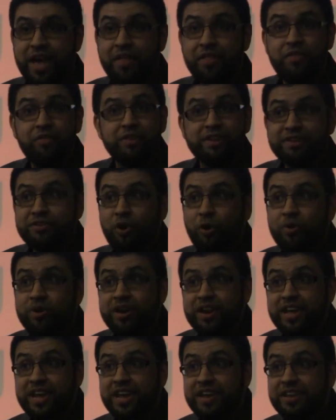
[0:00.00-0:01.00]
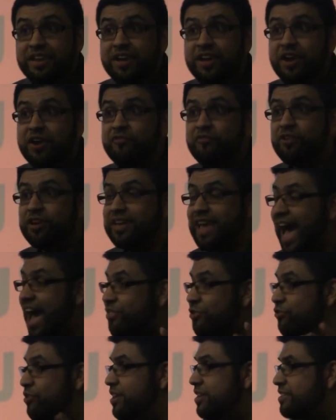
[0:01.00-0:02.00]
Then there's no need for
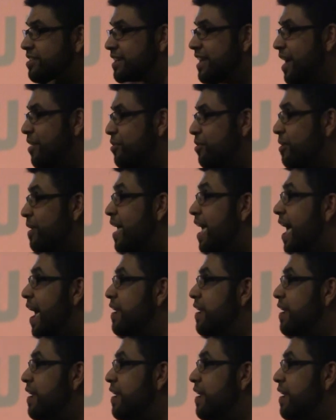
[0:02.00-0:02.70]
gathering together